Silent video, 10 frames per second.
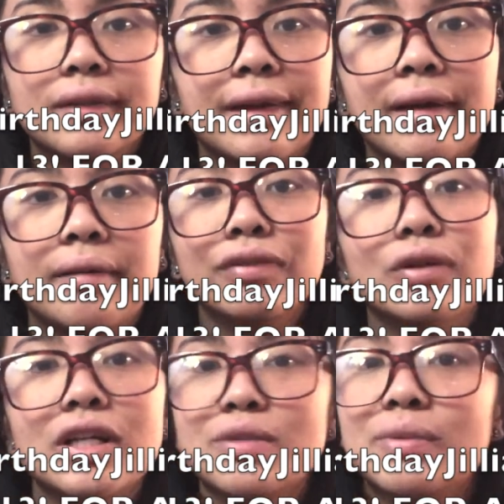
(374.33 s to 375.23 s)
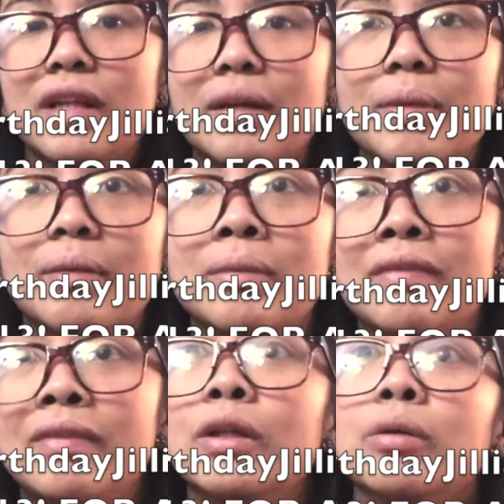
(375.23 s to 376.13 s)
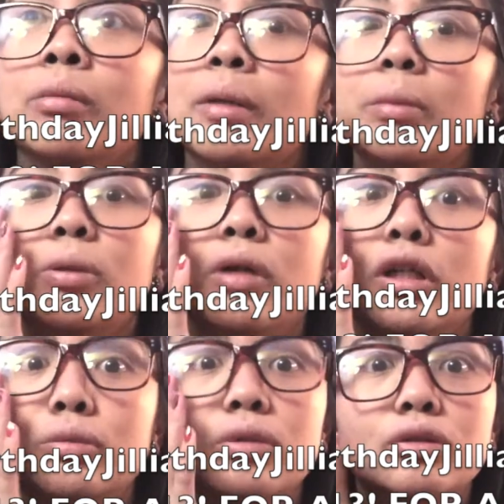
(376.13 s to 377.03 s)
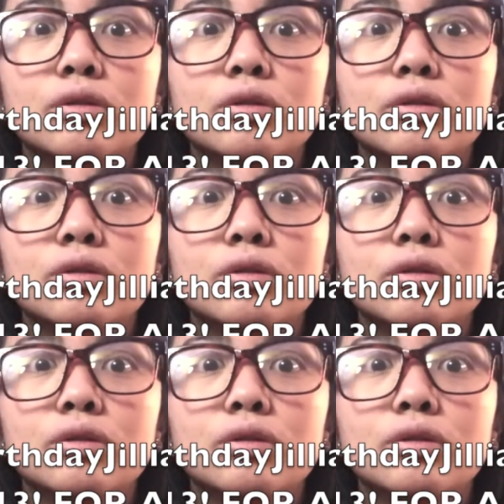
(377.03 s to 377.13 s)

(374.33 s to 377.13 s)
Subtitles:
Yeah, if you guys will like make me a video, maybe you guys will.